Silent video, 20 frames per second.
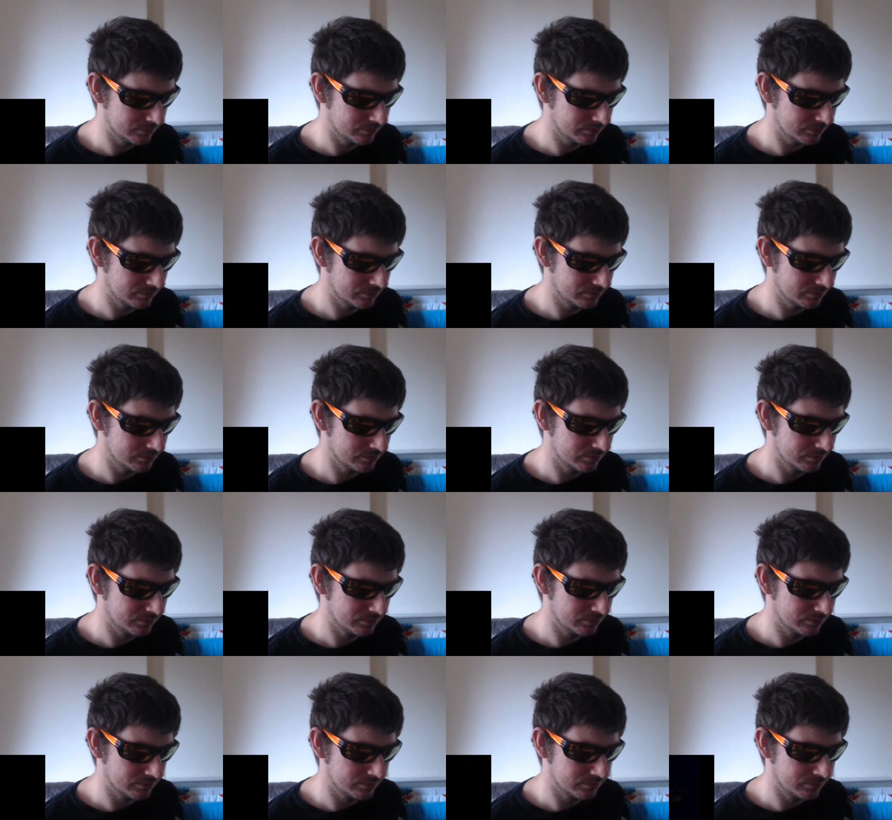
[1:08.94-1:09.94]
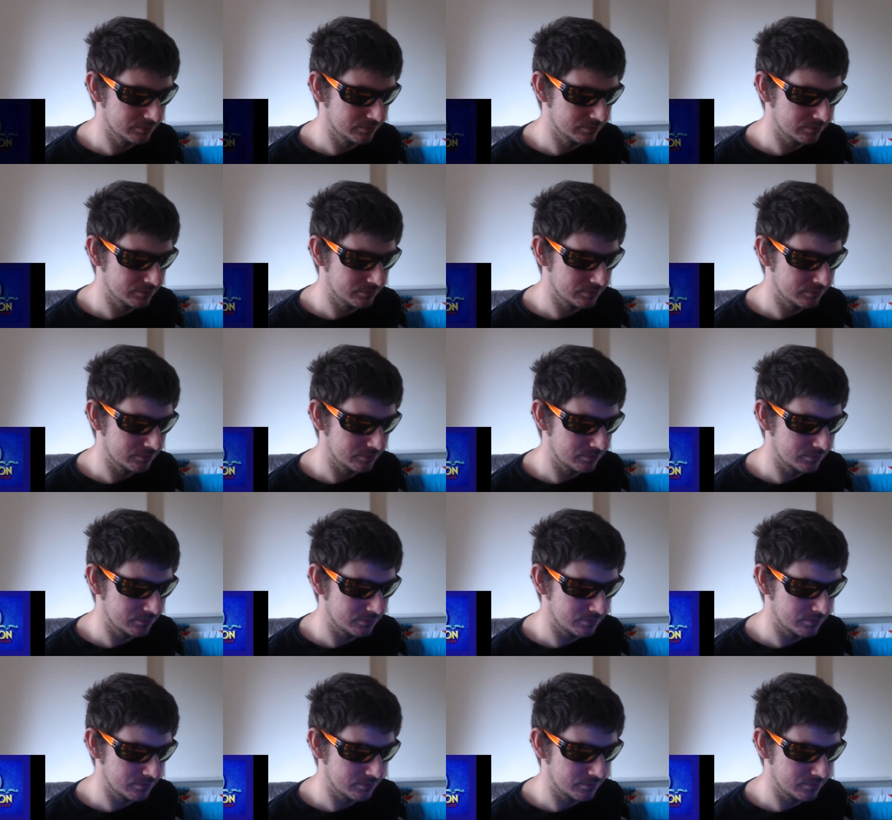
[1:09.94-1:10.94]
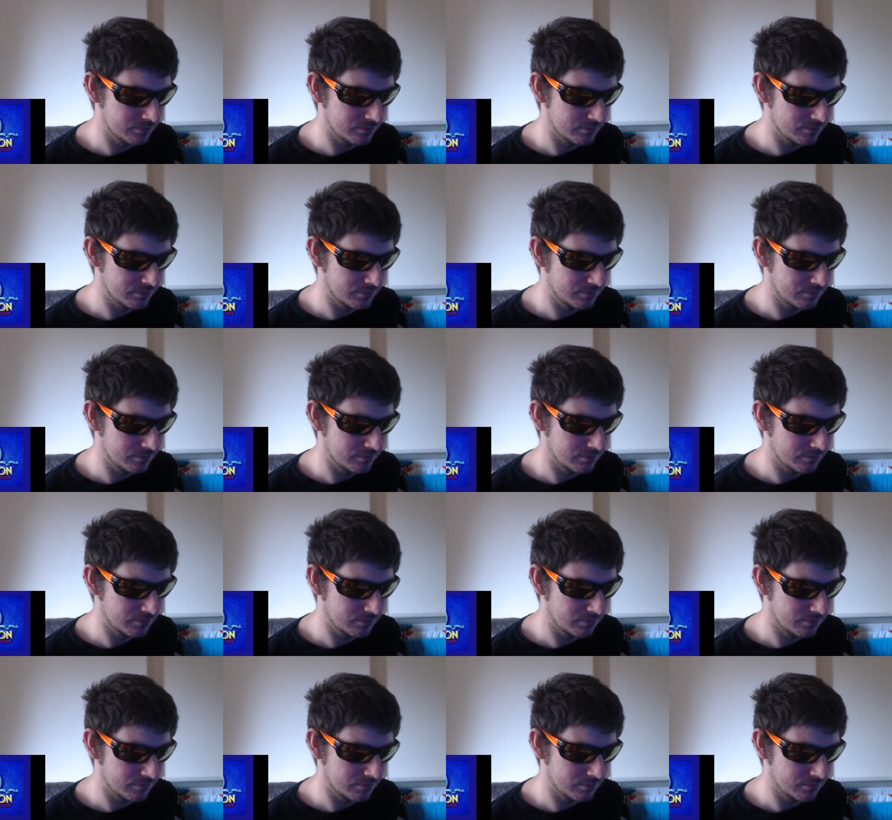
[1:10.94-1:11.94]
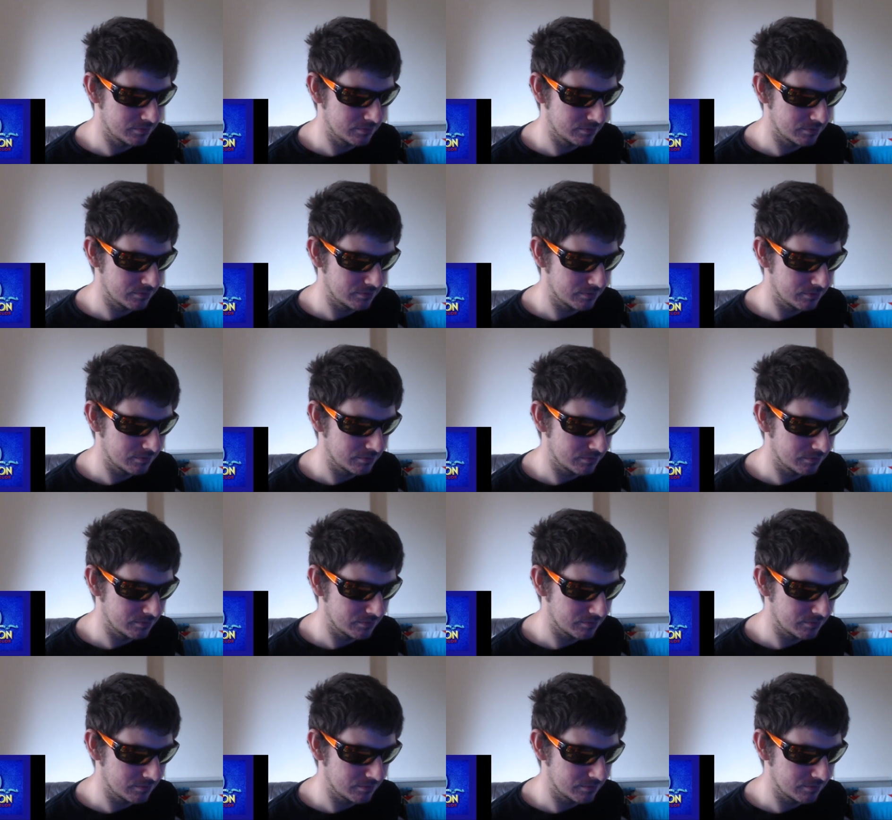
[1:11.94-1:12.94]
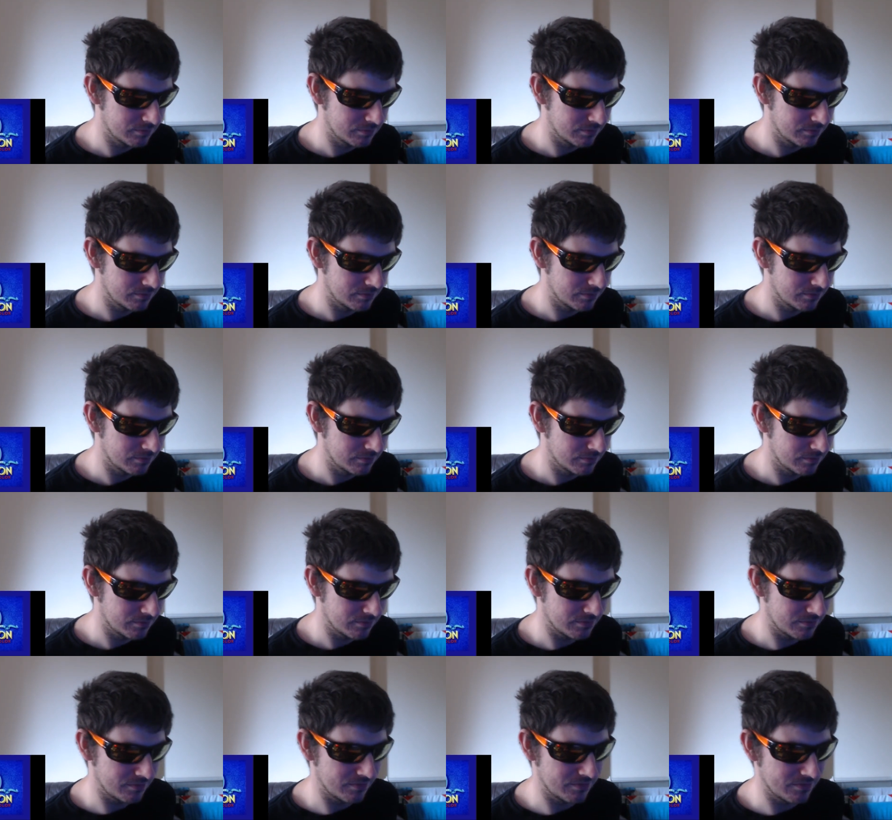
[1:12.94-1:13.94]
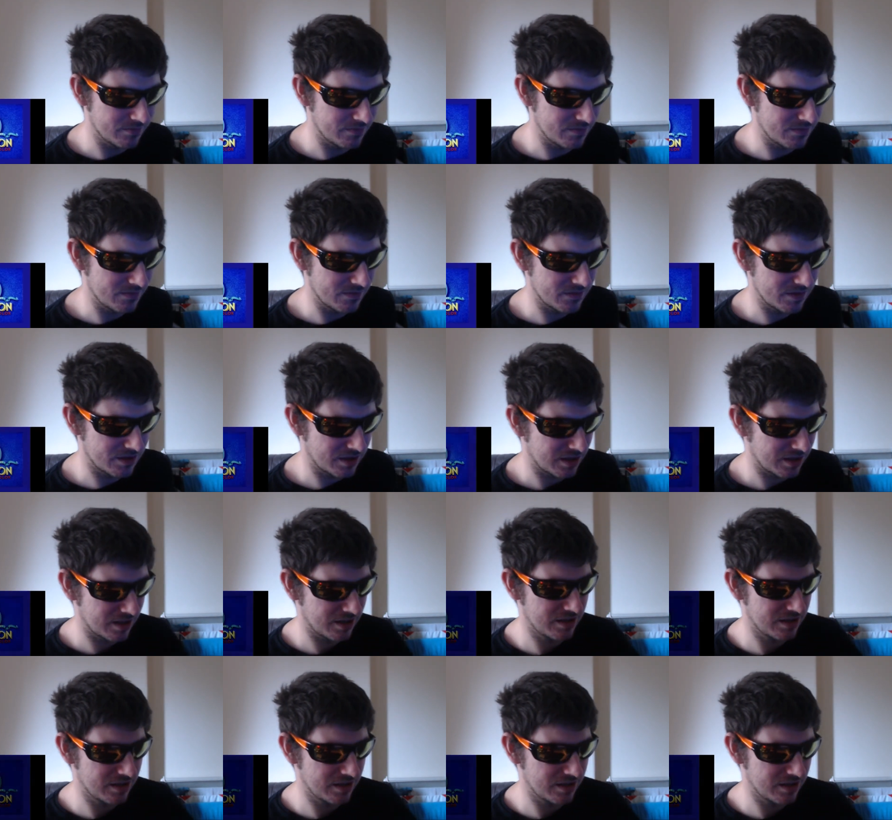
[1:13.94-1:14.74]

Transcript: (no one is talking)